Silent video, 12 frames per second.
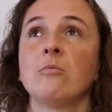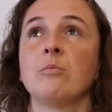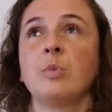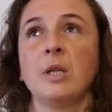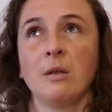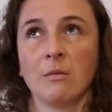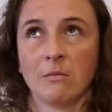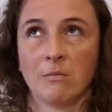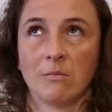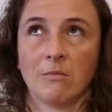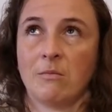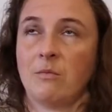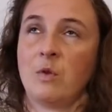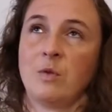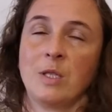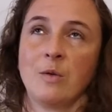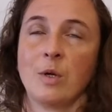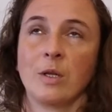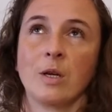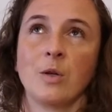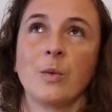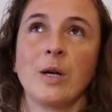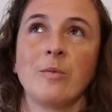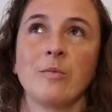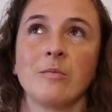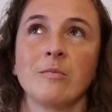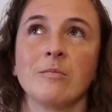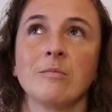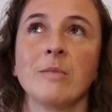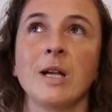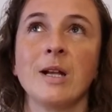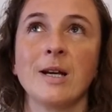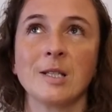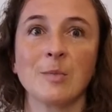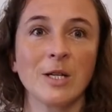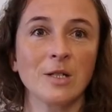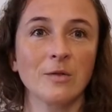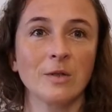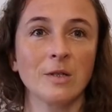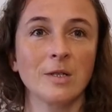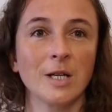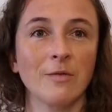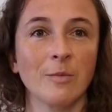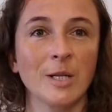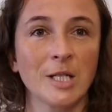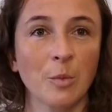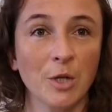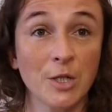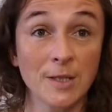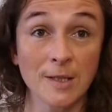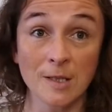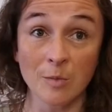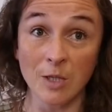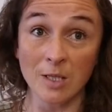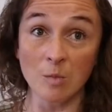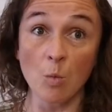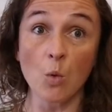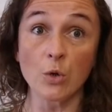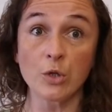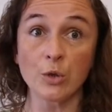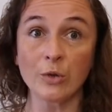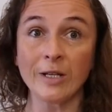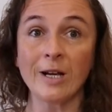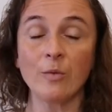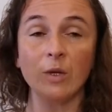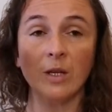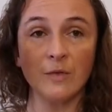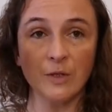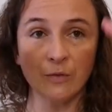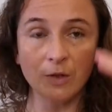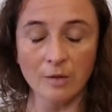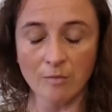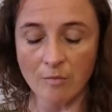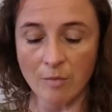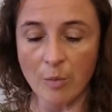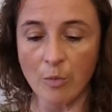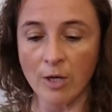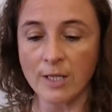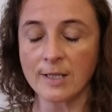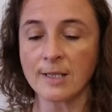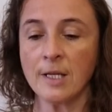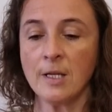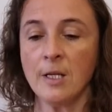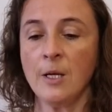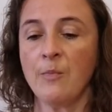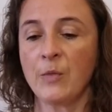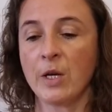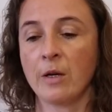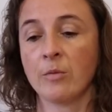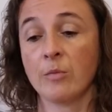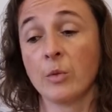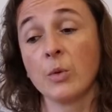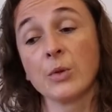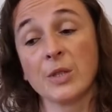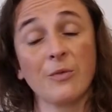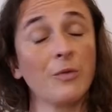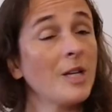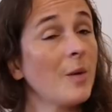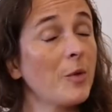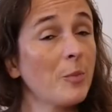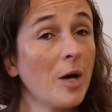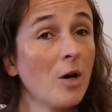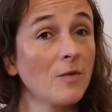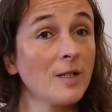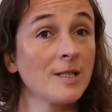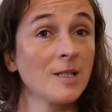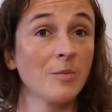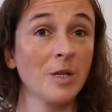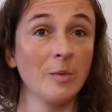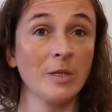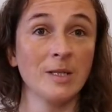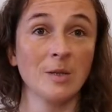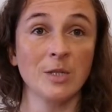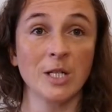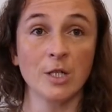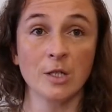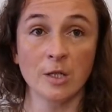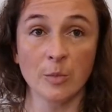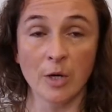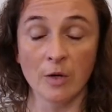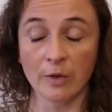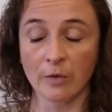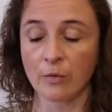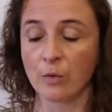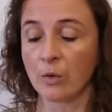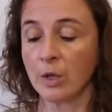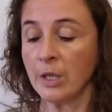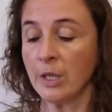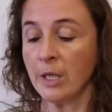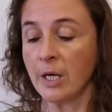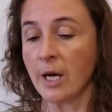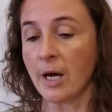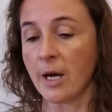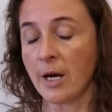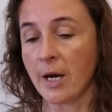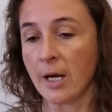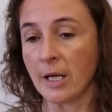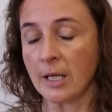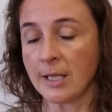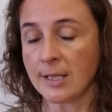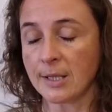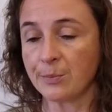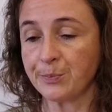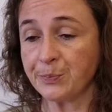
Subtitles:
being, I say, one main aspect of the diaphragmatic pressure system. There's more to that. We have different membranes, but we also free up the pelvis and maybe some tension in the pelvic floor, at least.